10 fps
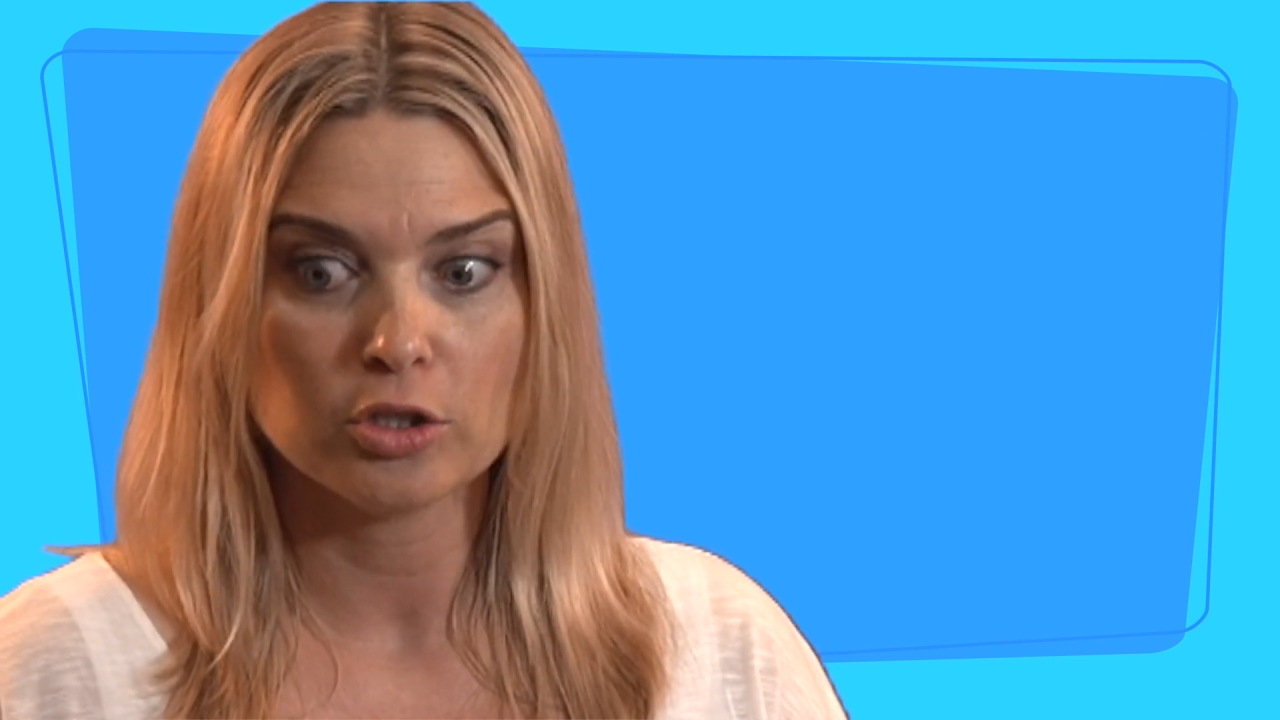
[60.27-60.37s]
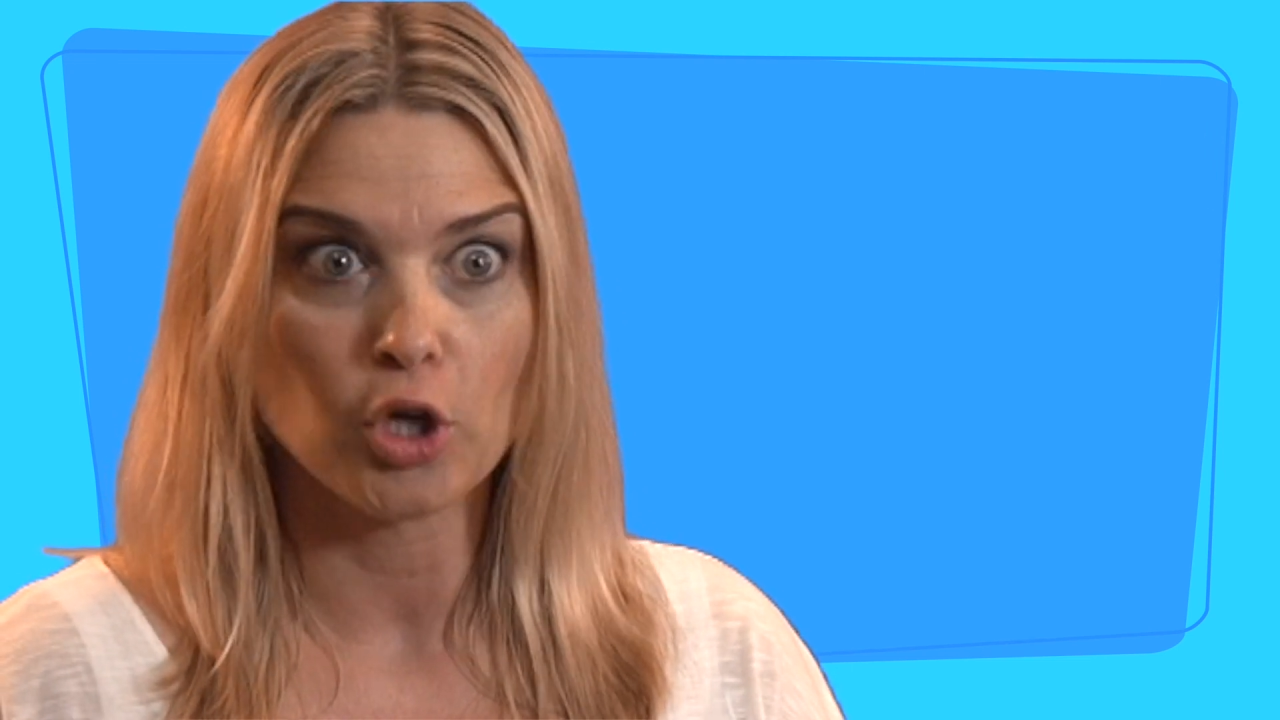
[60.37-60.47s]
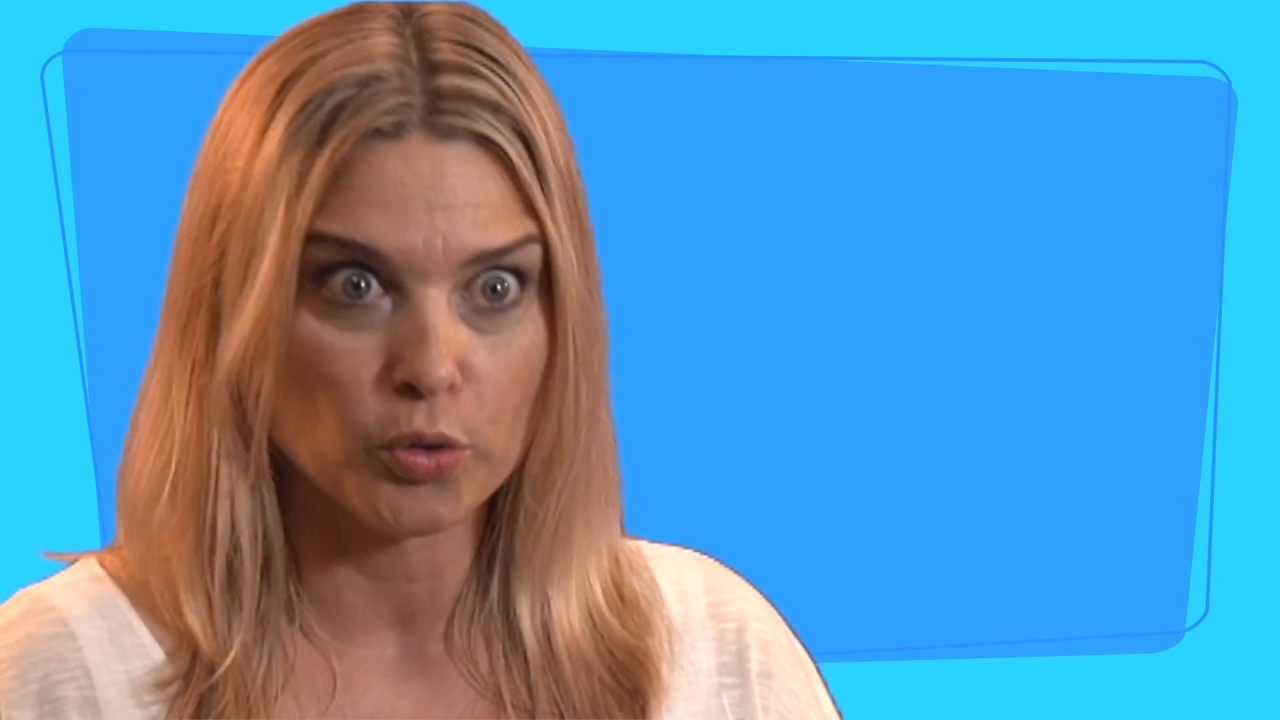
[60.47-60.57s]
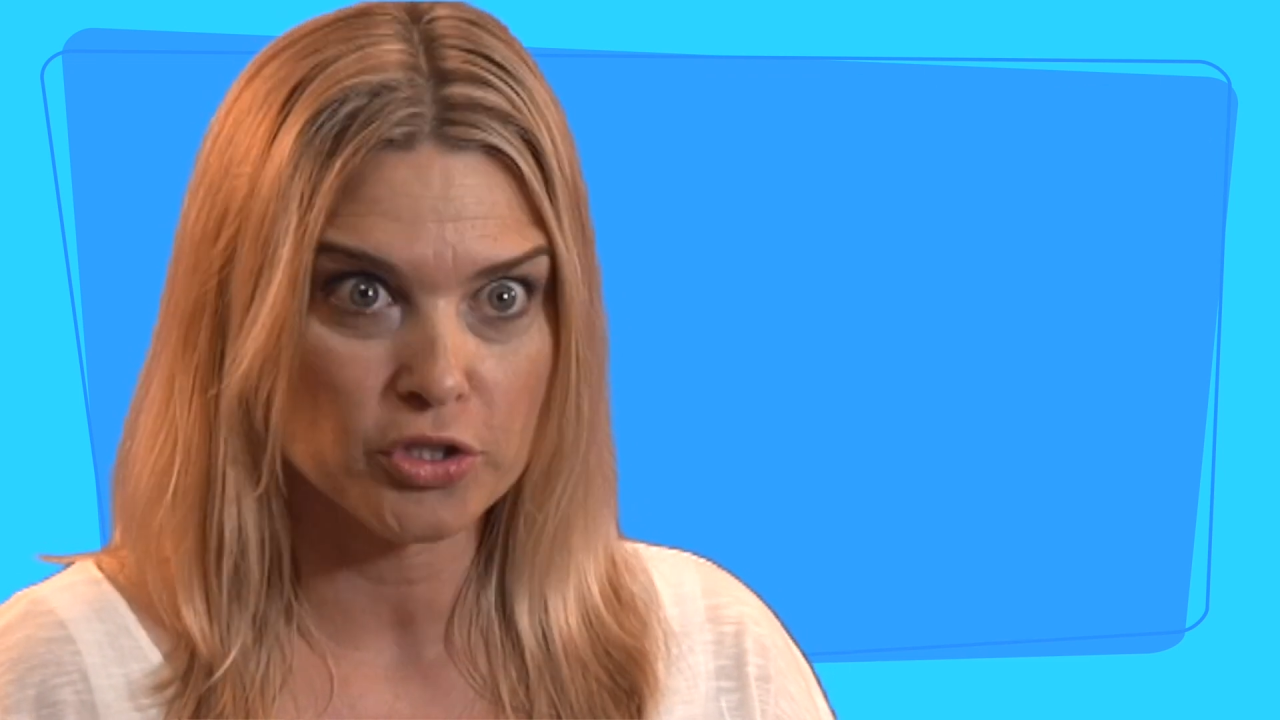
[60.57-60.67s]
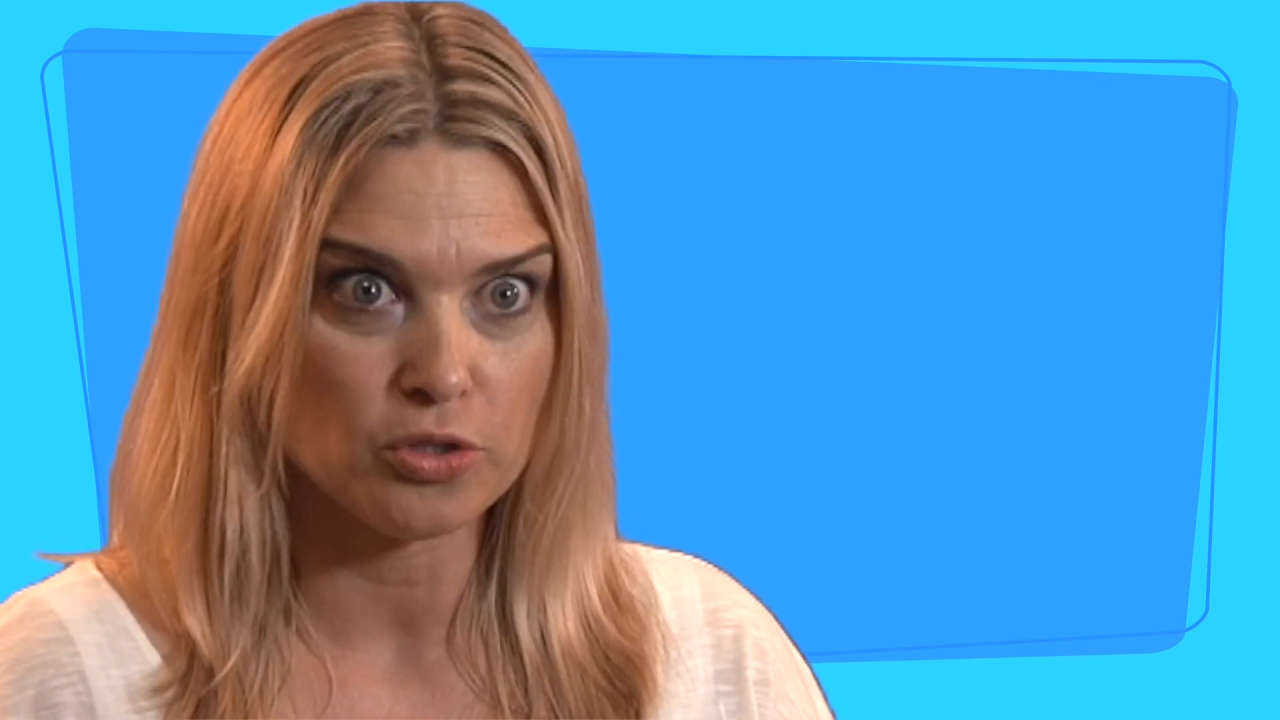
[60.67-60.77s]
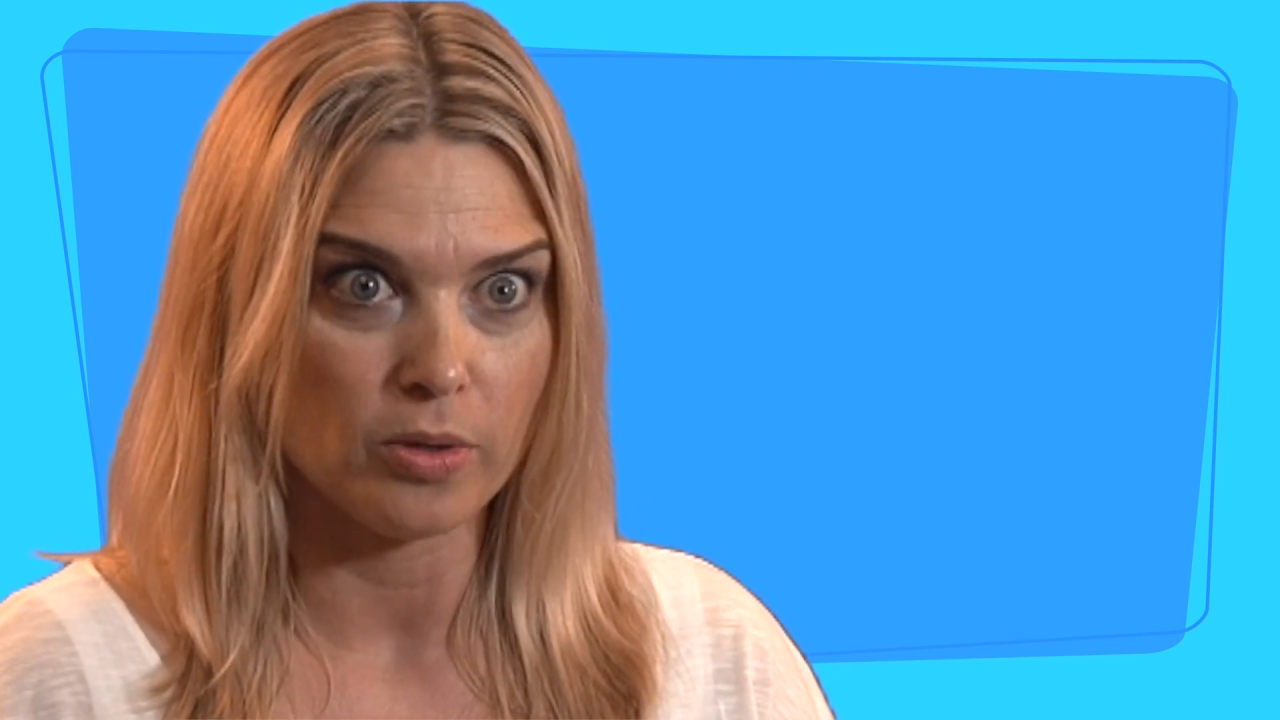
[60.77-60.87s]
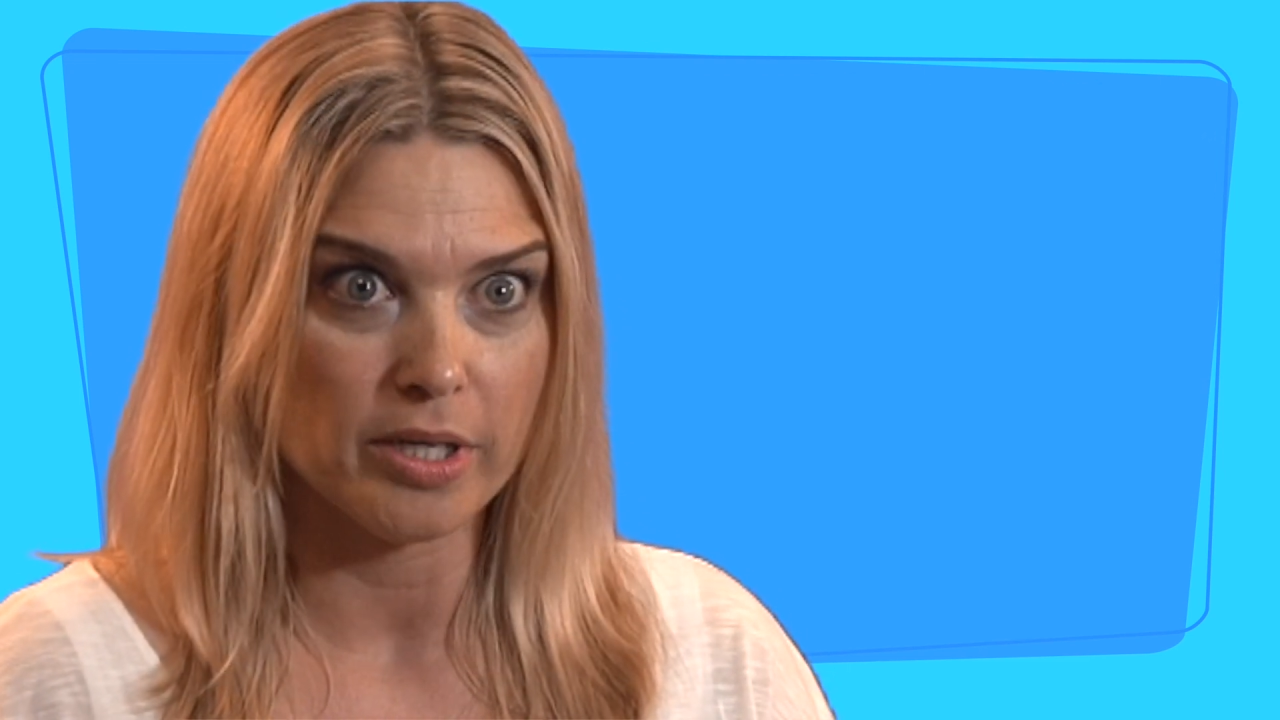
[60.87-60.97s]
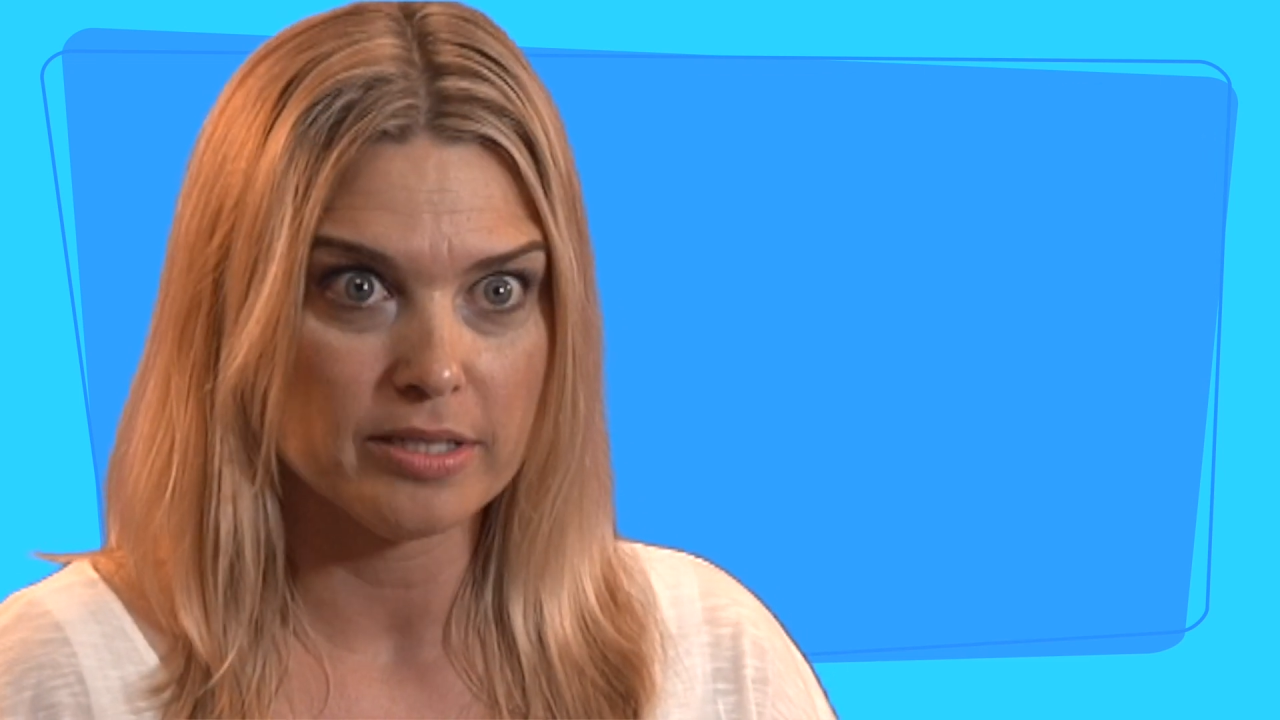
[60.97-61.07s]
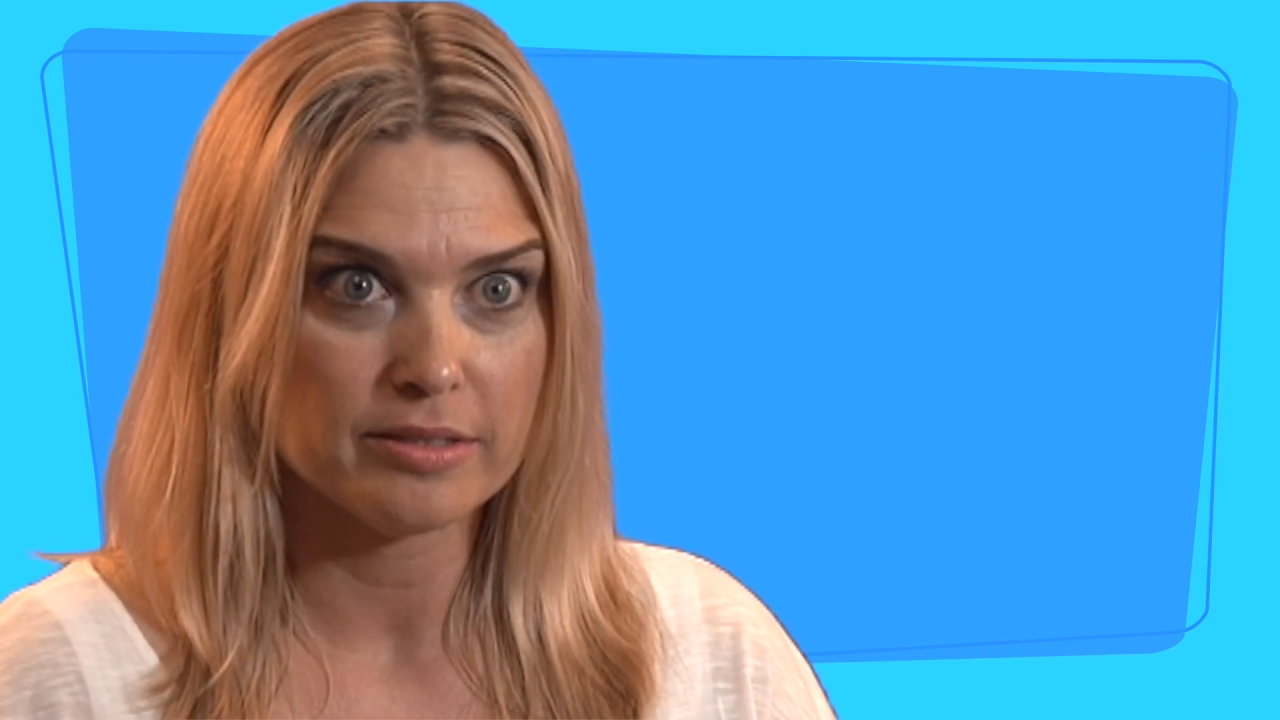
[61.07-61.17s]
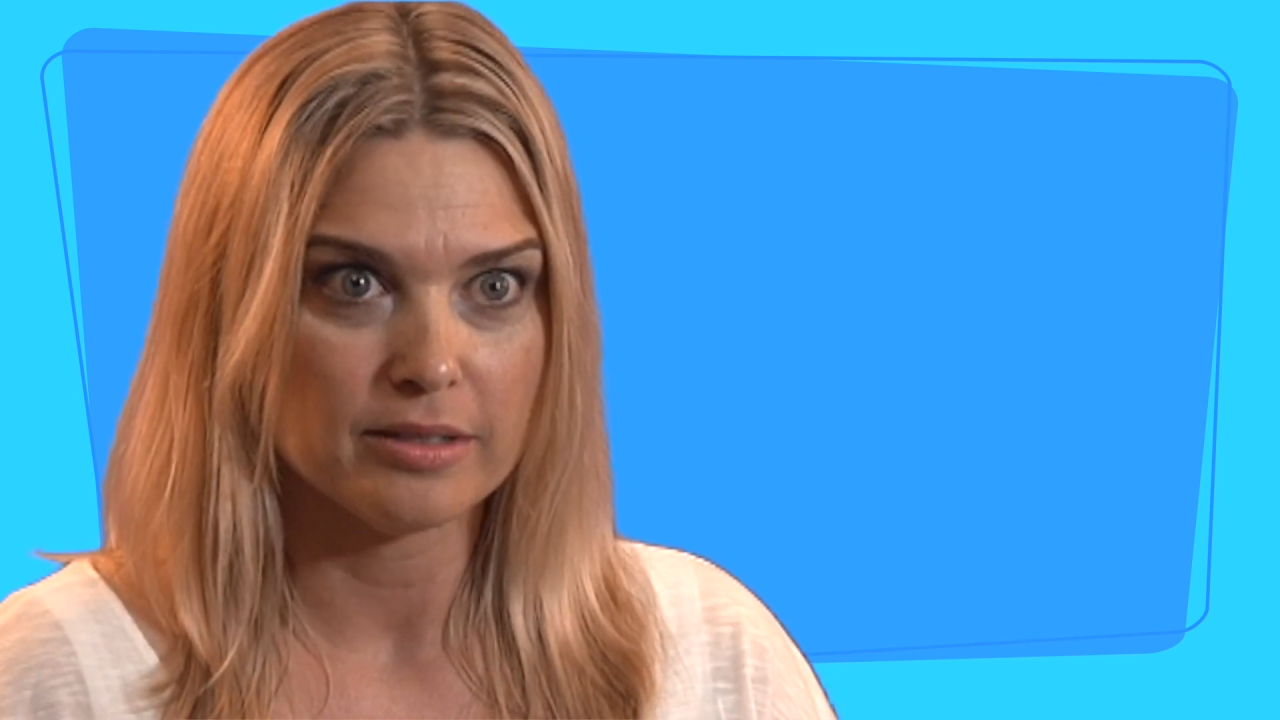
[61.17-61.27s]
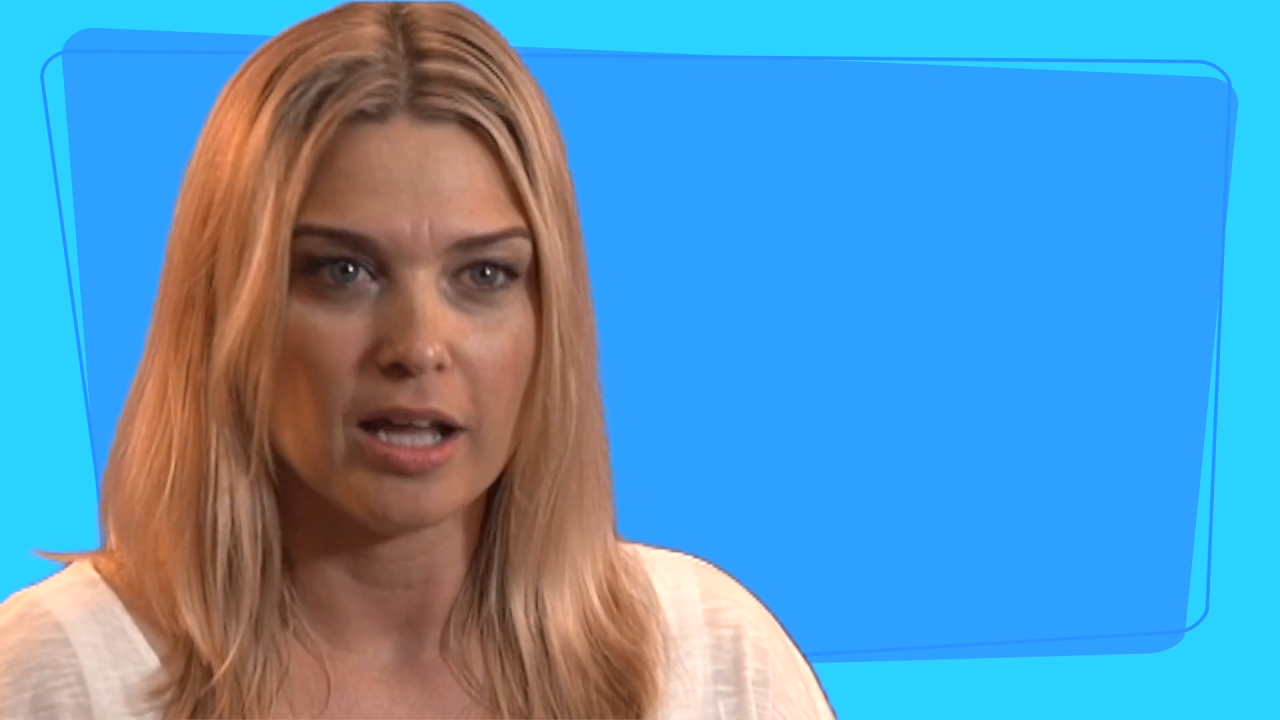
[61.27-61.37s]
ghost stories.